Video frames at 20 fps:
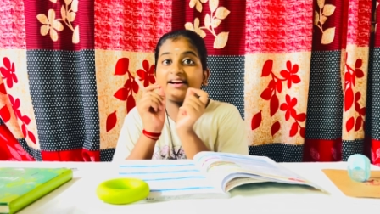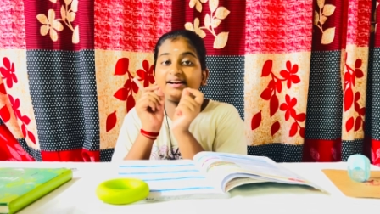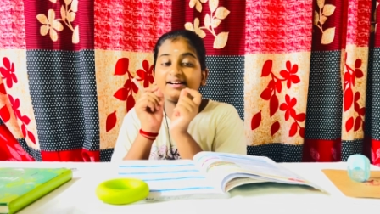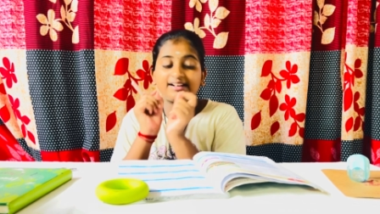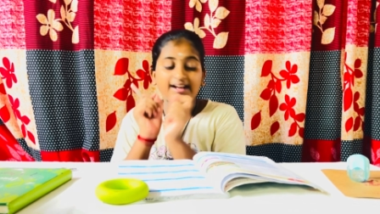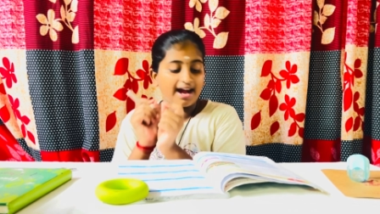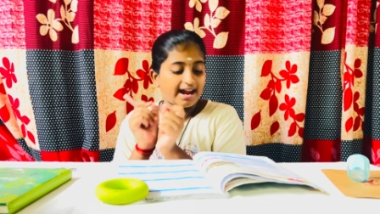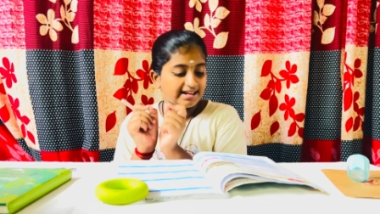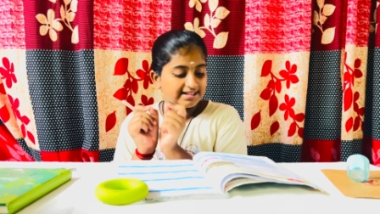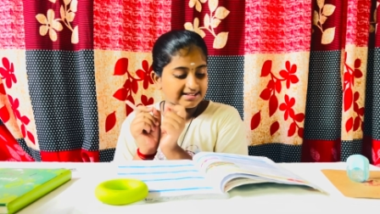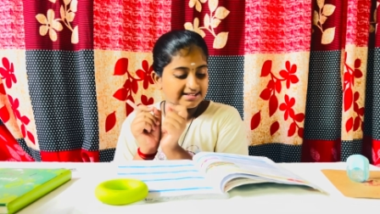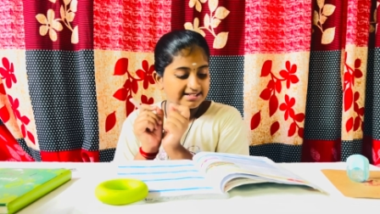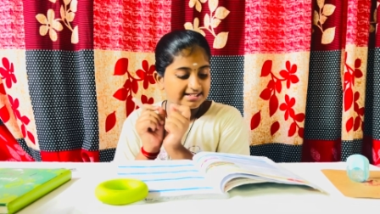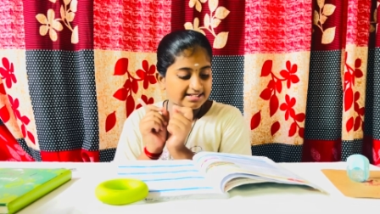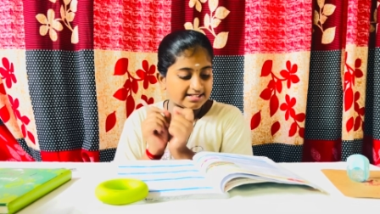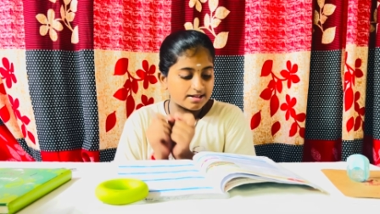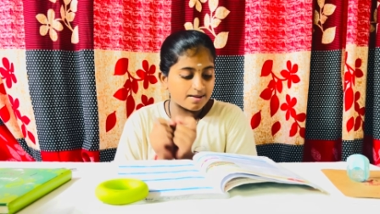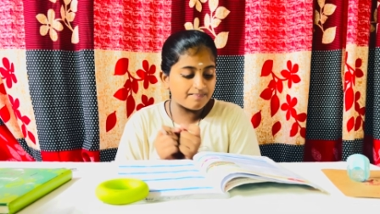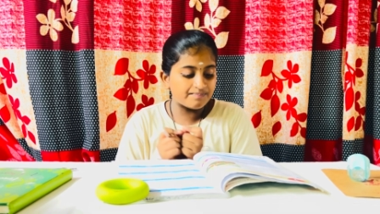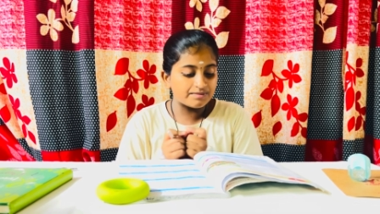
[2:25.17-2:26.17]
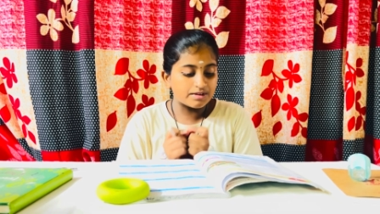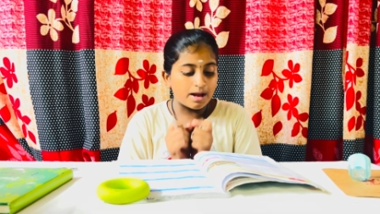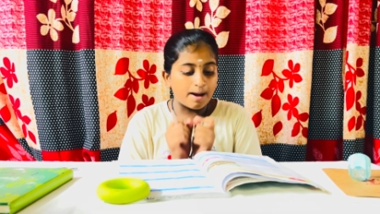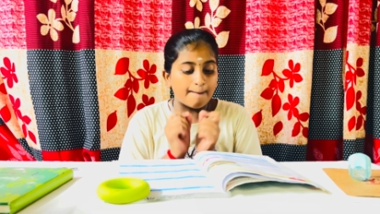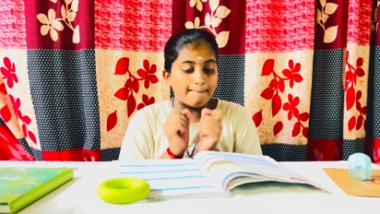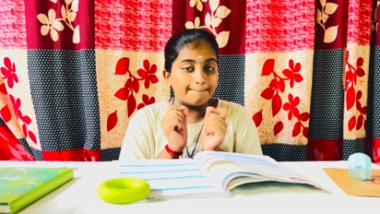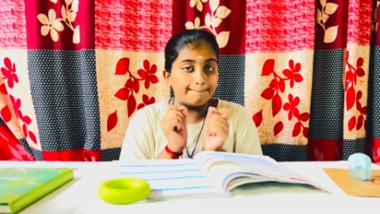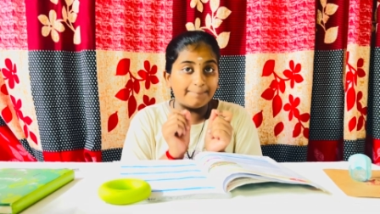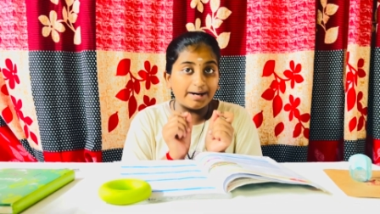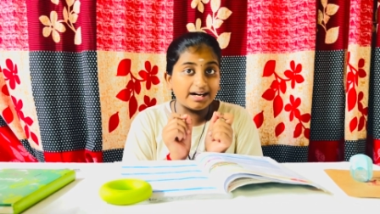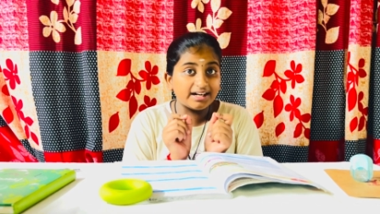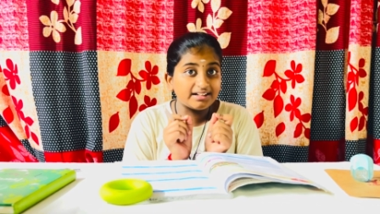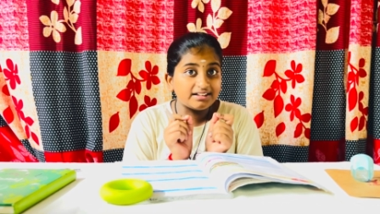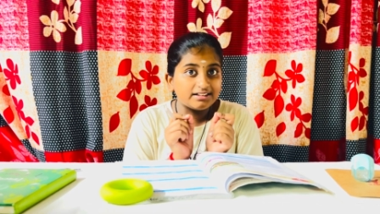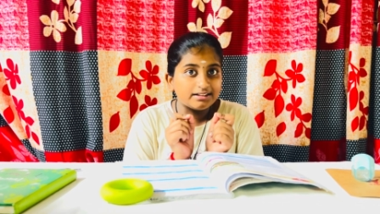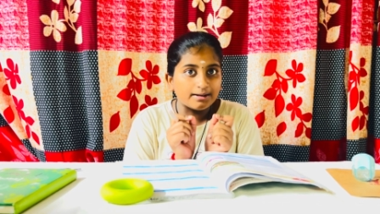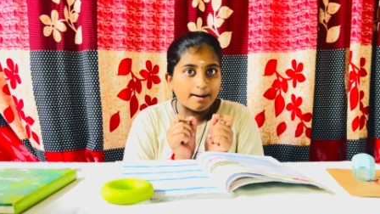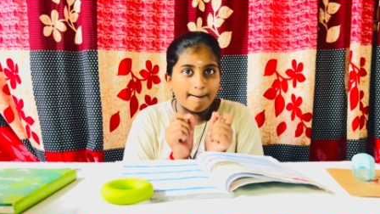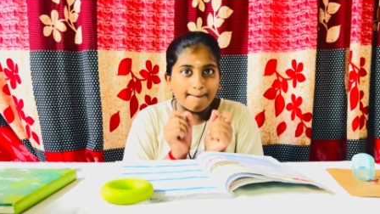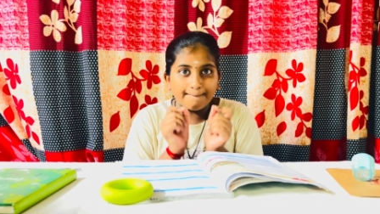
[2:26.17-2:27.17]
kites. Bug,
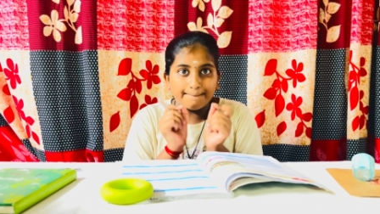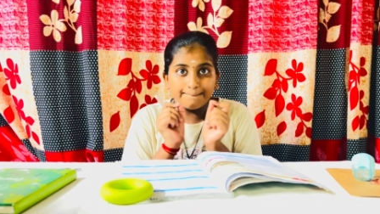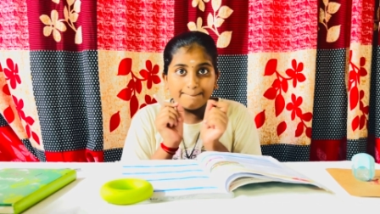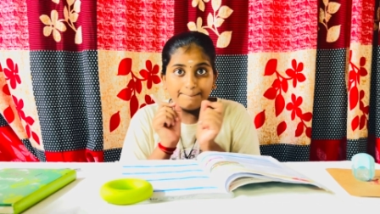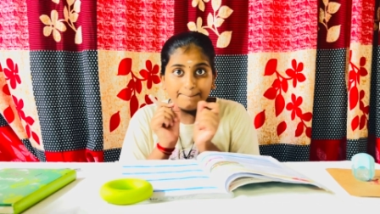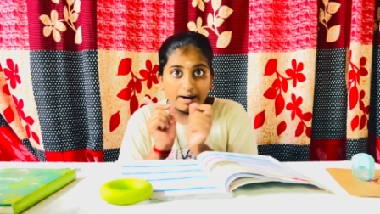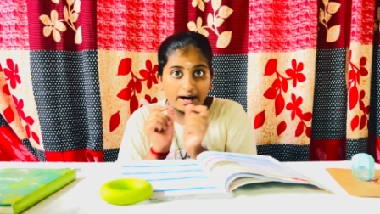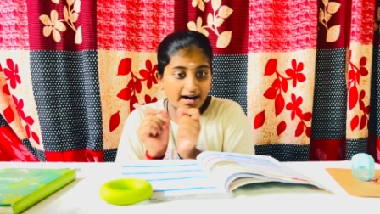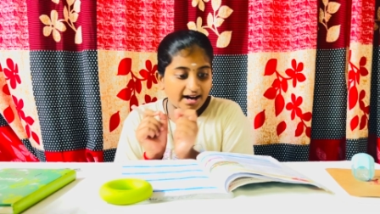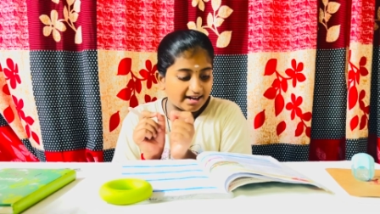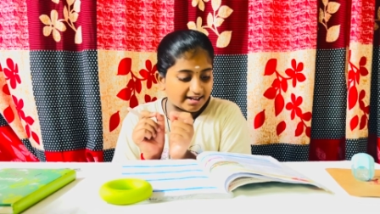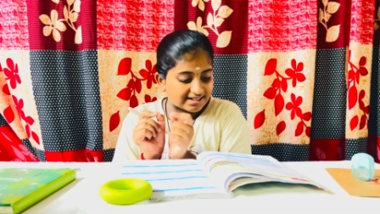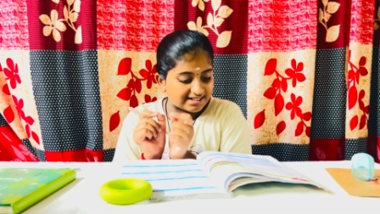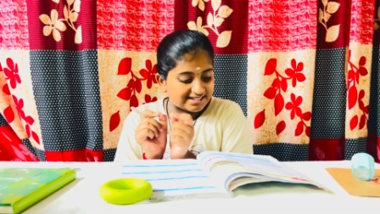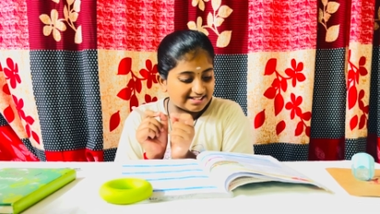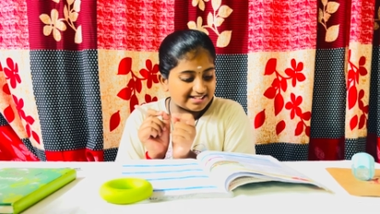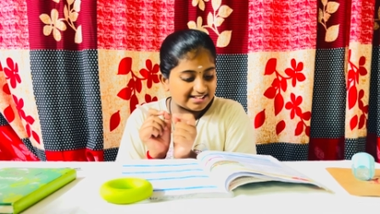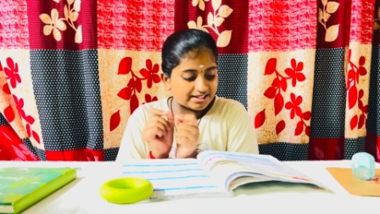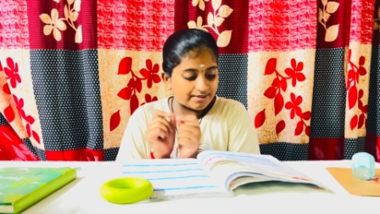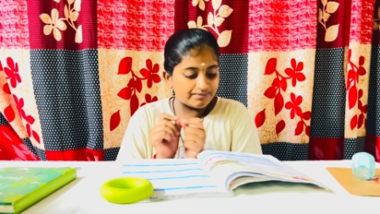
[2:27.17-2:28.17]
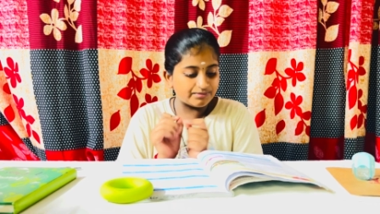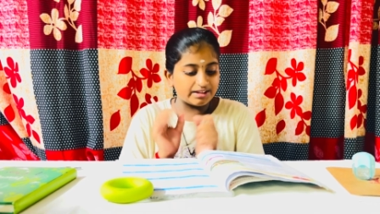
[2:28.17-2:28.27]
bugs.